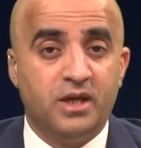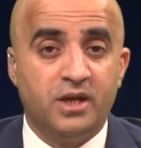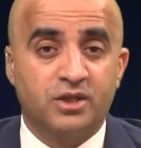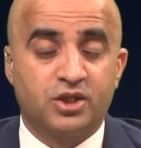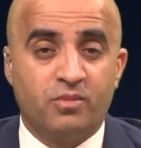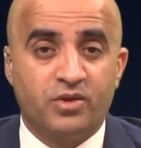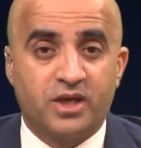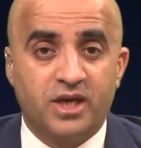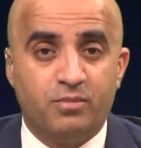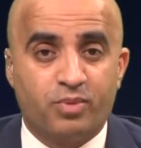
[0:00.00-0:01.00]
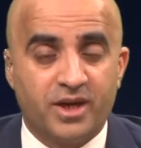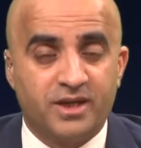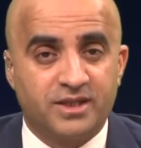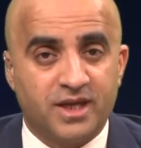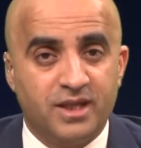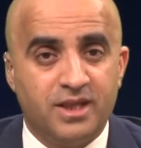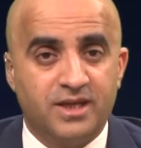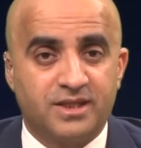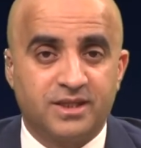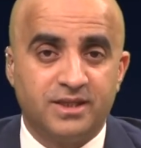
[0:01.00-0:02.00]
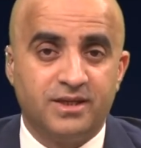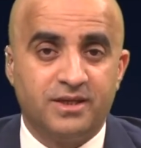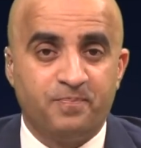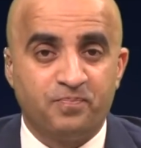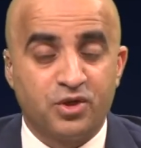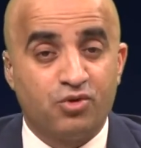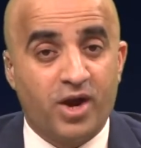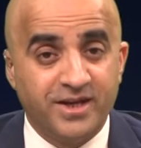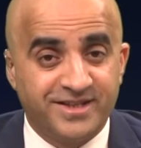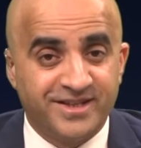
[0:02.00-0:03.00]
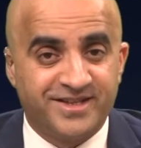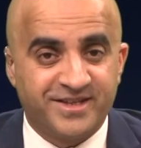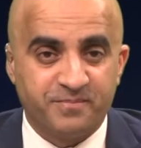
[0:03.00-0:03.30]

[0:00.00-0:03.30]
some of the key players in this crisis,